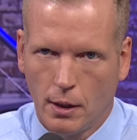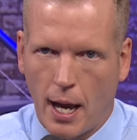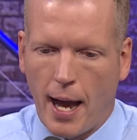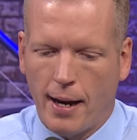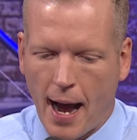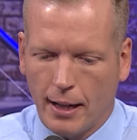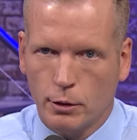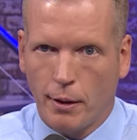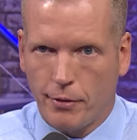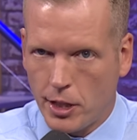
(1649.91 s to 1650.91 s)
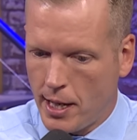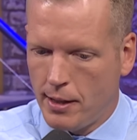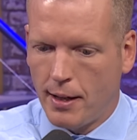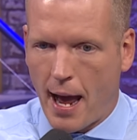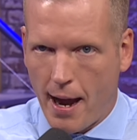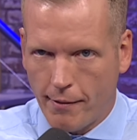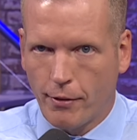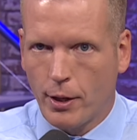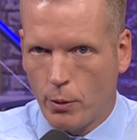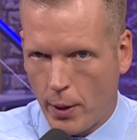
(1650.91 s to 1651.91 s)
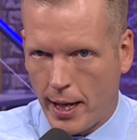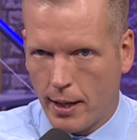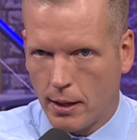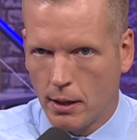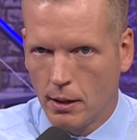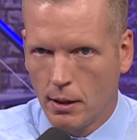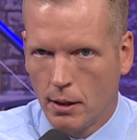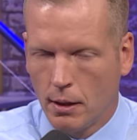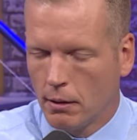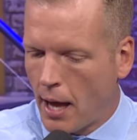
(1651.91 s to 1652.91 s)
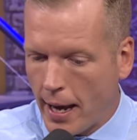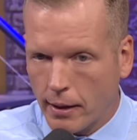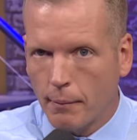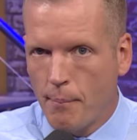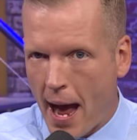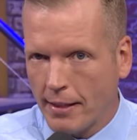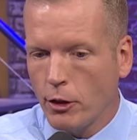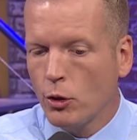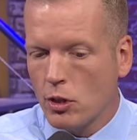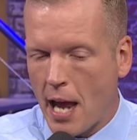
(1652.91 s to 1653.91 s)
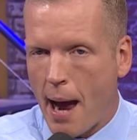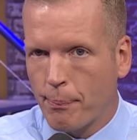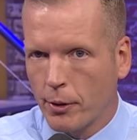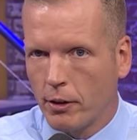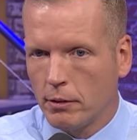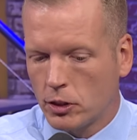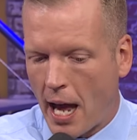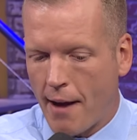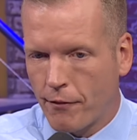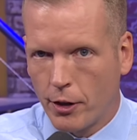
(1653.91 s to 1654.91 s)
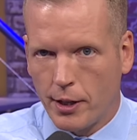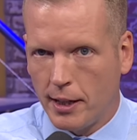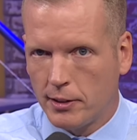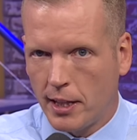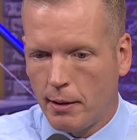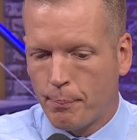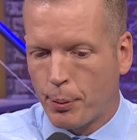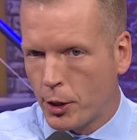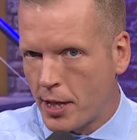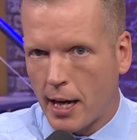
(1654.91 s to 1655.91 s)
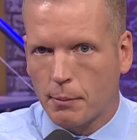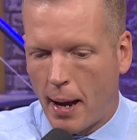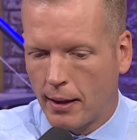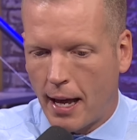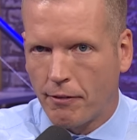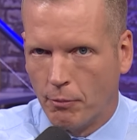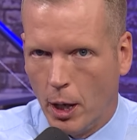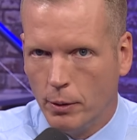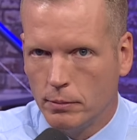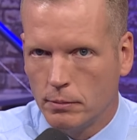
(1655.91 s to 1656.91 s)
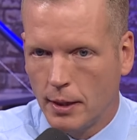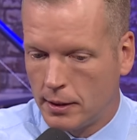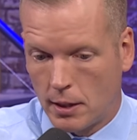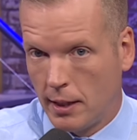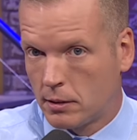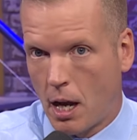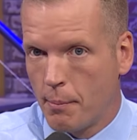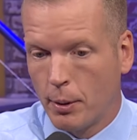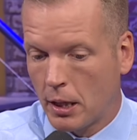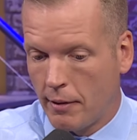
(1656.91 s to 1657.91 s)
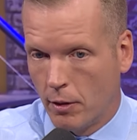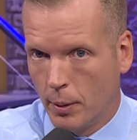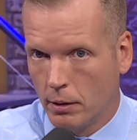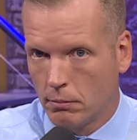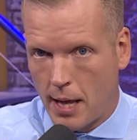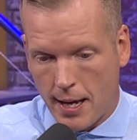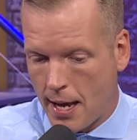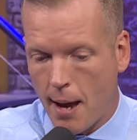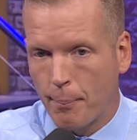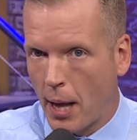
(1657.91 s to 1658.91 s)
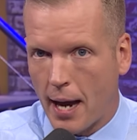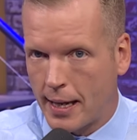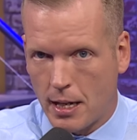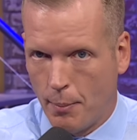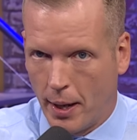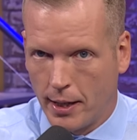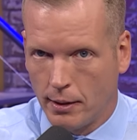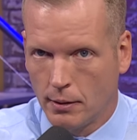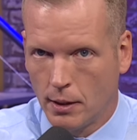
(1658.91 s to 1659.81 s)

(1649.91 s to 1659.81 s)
And as we've seen every week, like Matthew Stafford, Stafford is in protect my life mode. It, it's unbelievable. They can't block anybody,